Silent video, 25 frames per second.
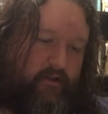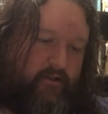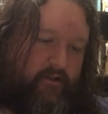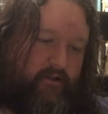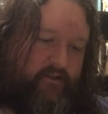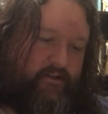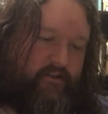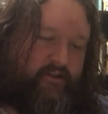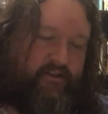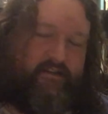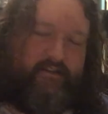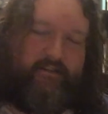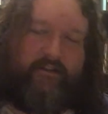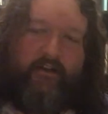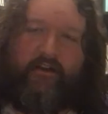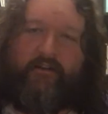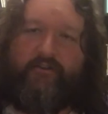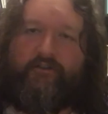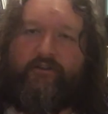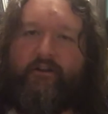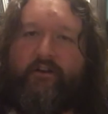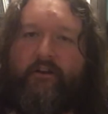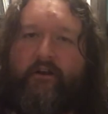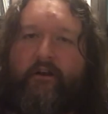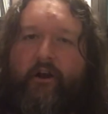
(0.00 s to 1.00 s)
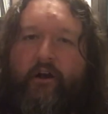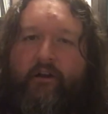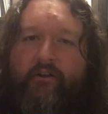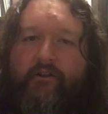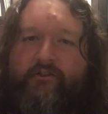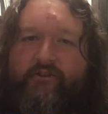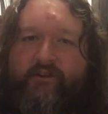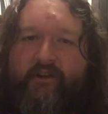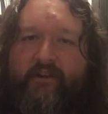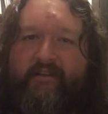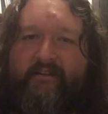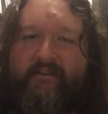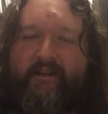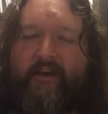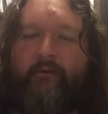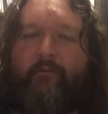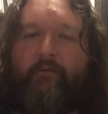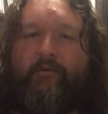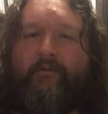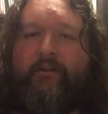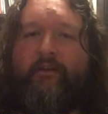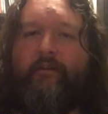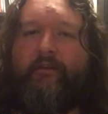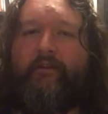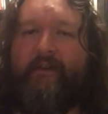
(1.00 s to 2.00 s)
she starts trying to contrast that
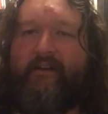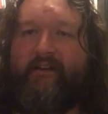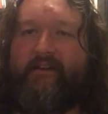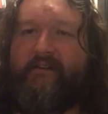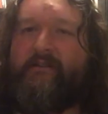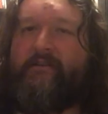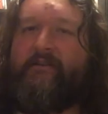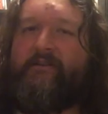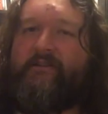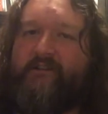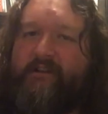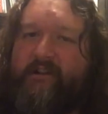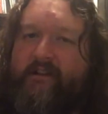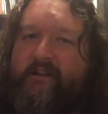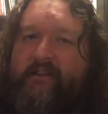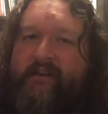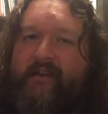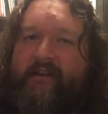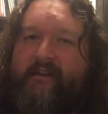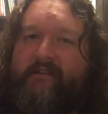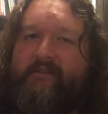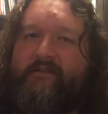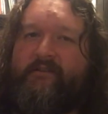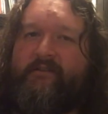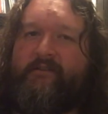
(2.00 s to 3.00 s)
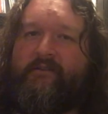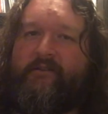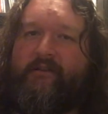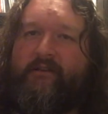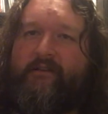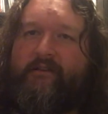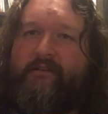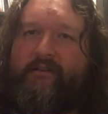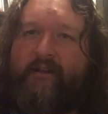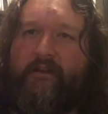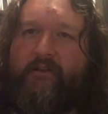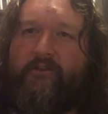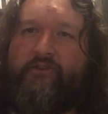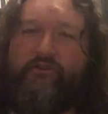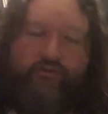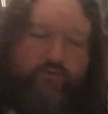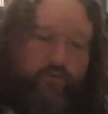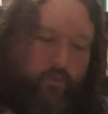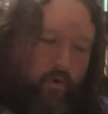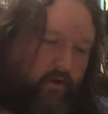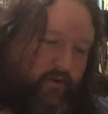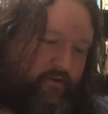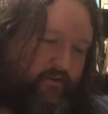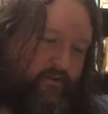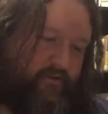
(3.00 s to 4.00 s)
with the things that she thinks Stella should
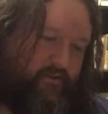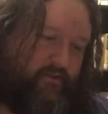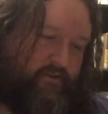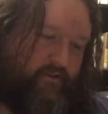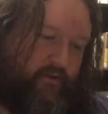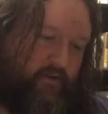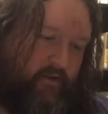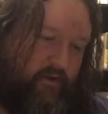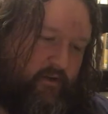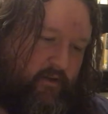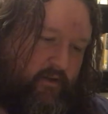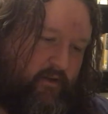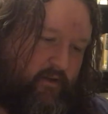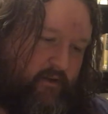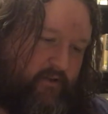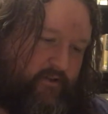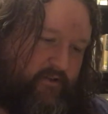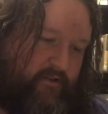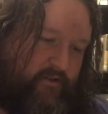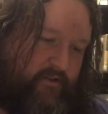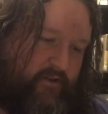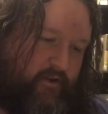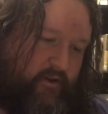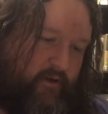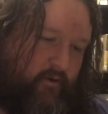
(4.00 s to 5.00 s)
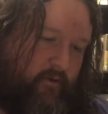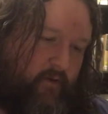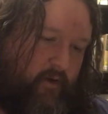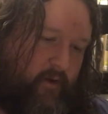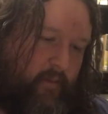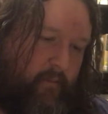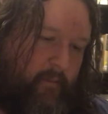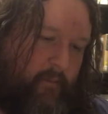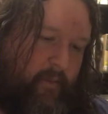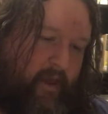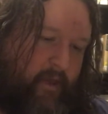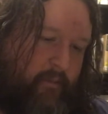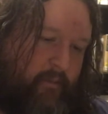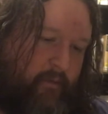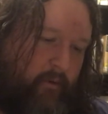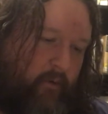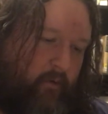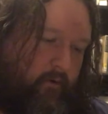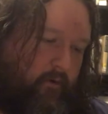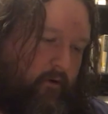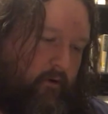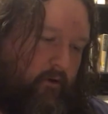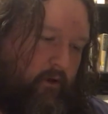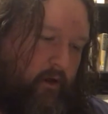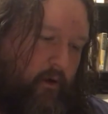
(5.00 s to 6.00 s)
want. So maybe
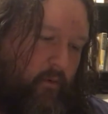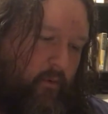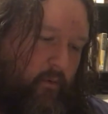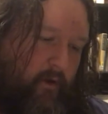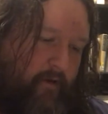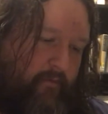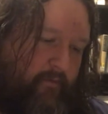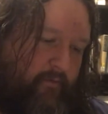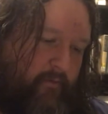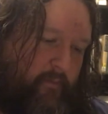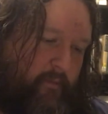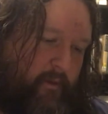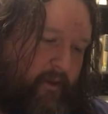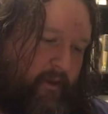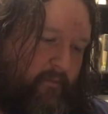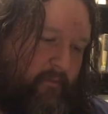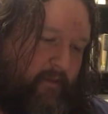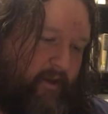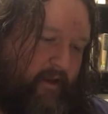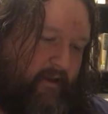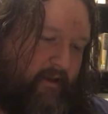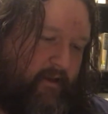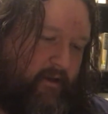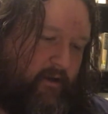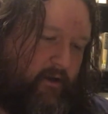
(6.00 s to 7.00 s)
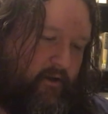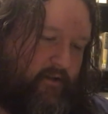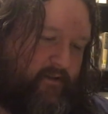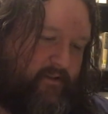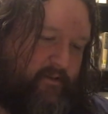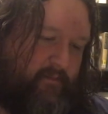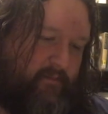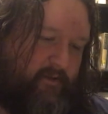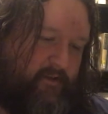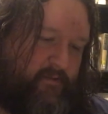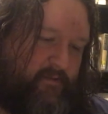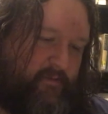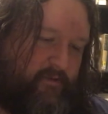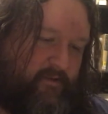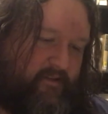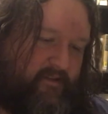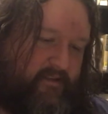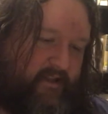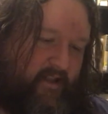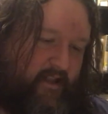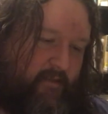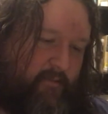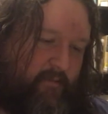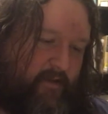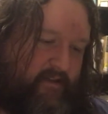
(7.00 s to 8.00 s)
we're a long way from being made in God's image, but
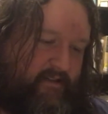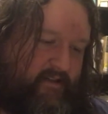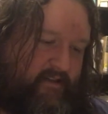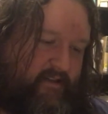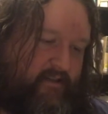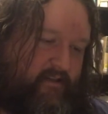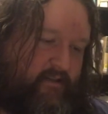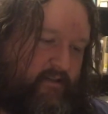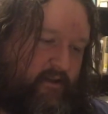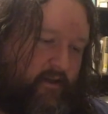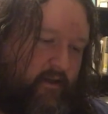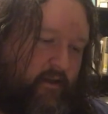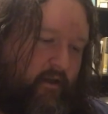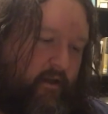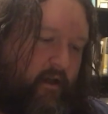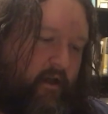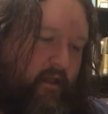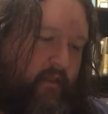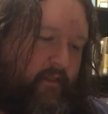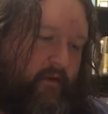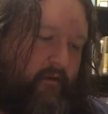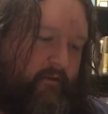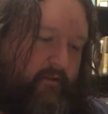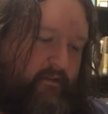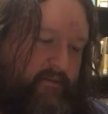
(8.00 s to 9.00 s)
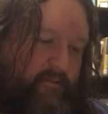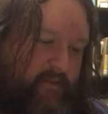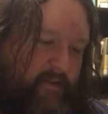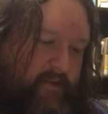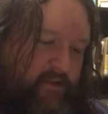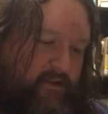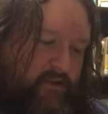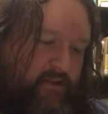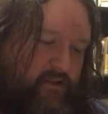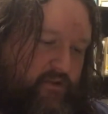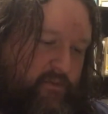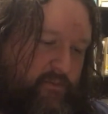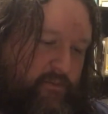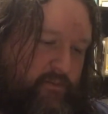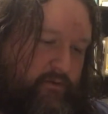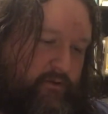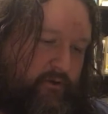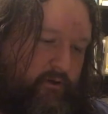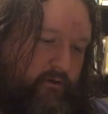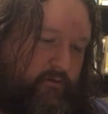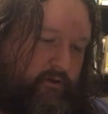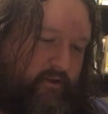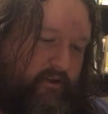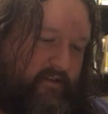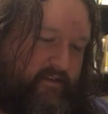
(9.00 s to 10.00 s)
Stella, my sister, there has been some
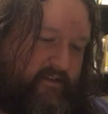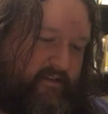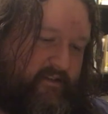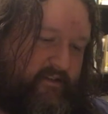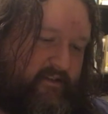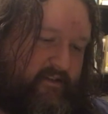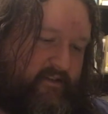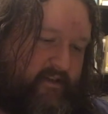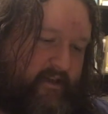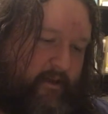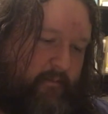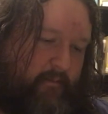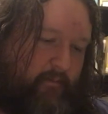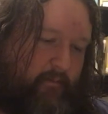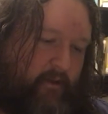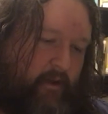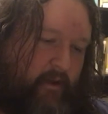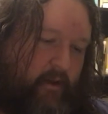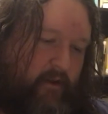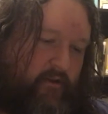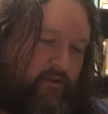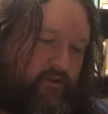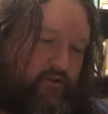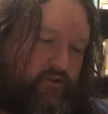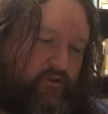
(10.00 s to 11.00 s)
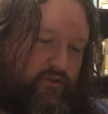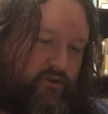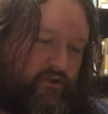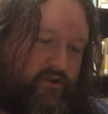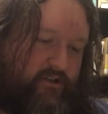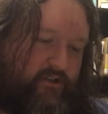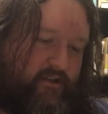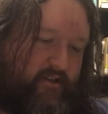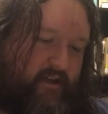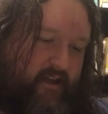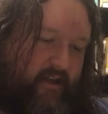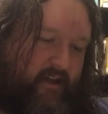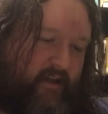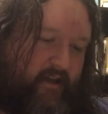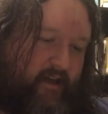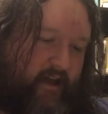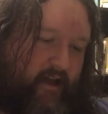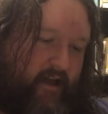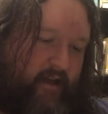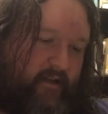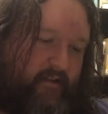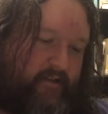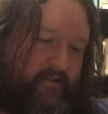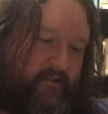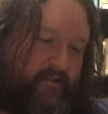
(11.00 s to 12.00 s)
progress since then. Such things
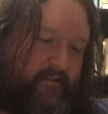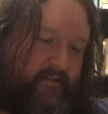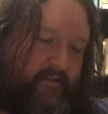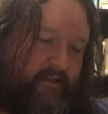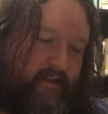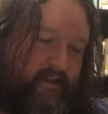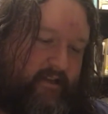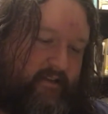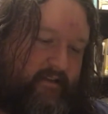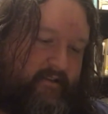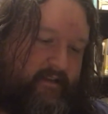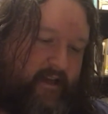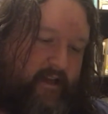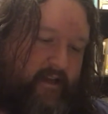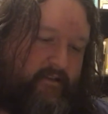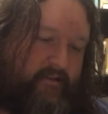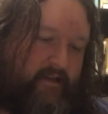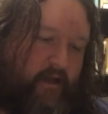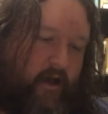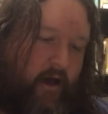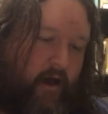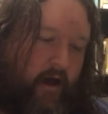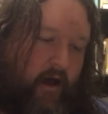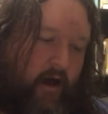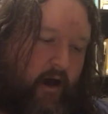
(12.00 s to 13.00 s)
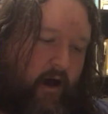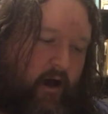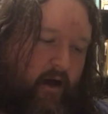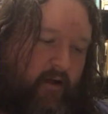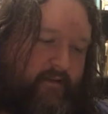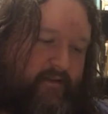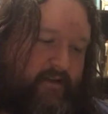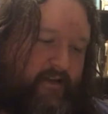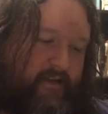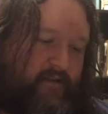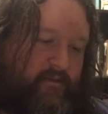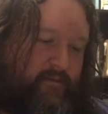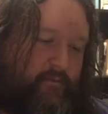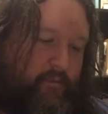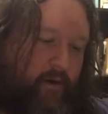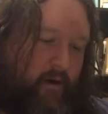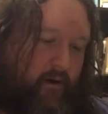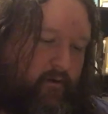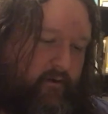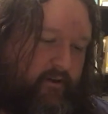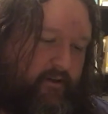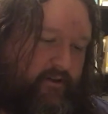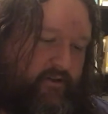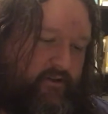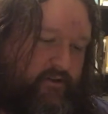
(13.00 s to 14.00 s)
as art, as
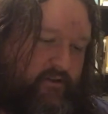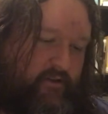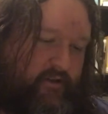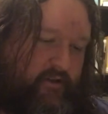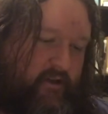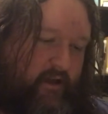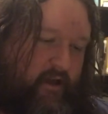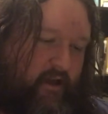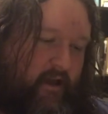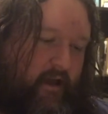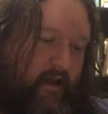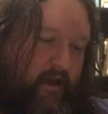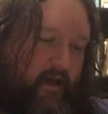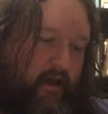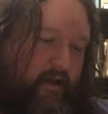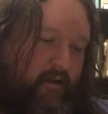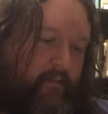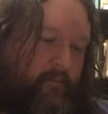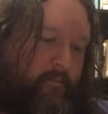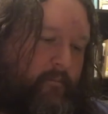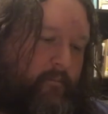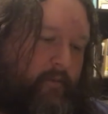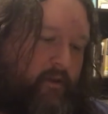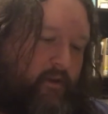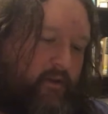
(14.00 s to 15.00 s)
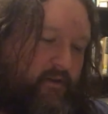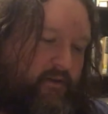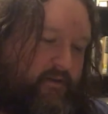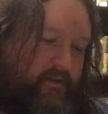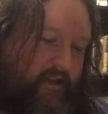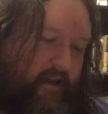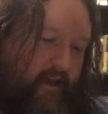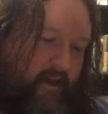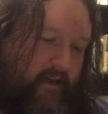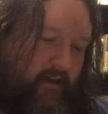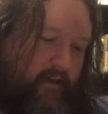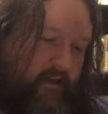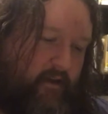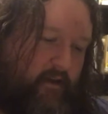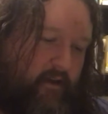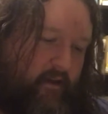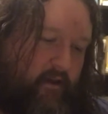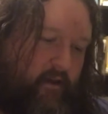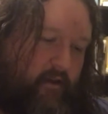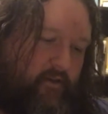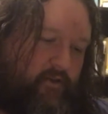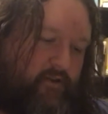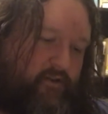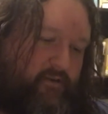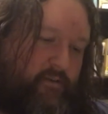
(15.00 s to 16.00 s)
poetry and music.
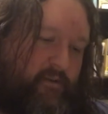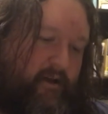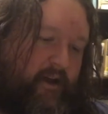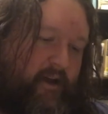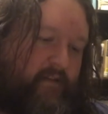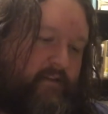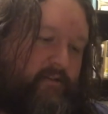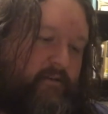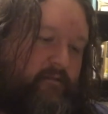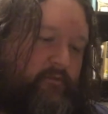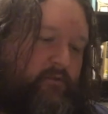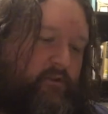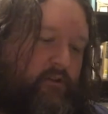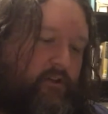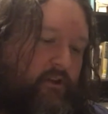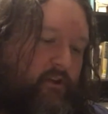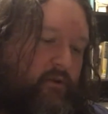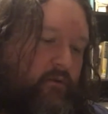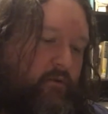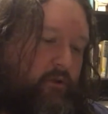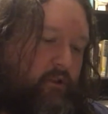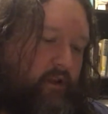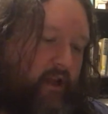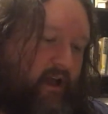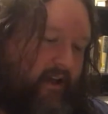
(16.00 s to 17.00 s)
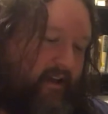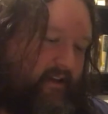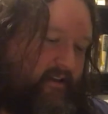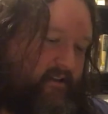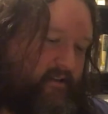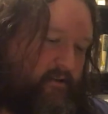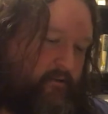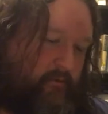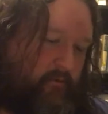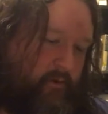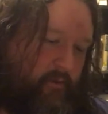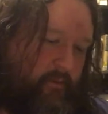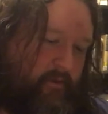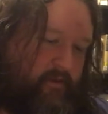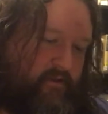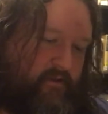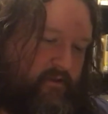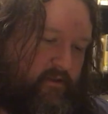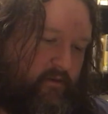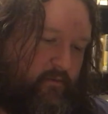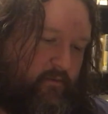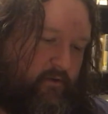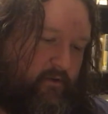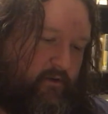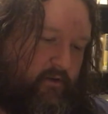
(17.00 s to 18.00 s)
Some kinds of new light have come into
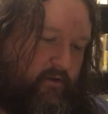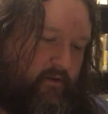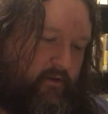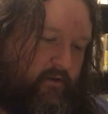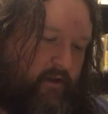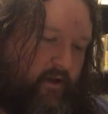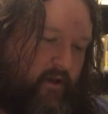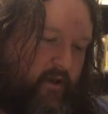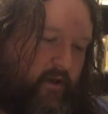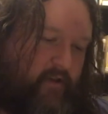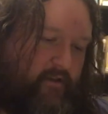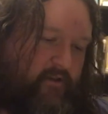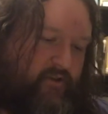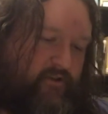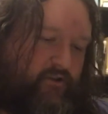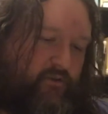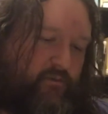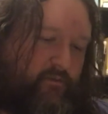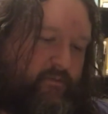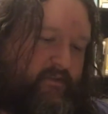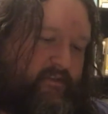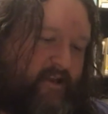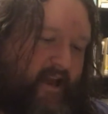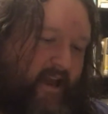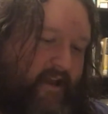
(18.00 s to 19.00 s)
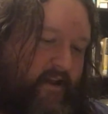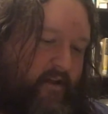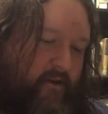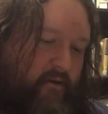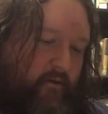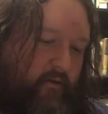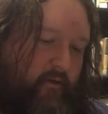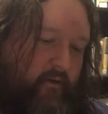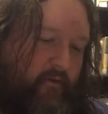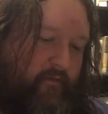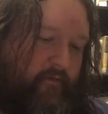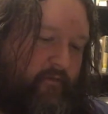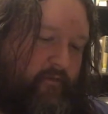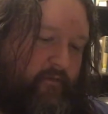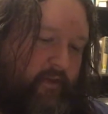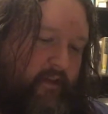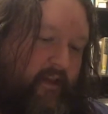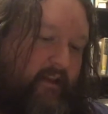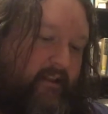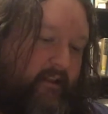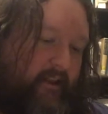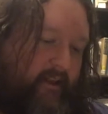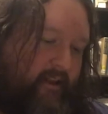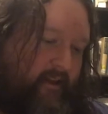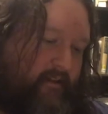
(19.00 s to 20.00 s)
the world. Some tenderer
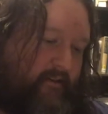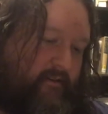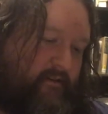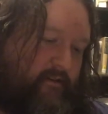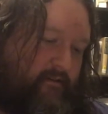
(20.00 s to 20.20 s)
feelings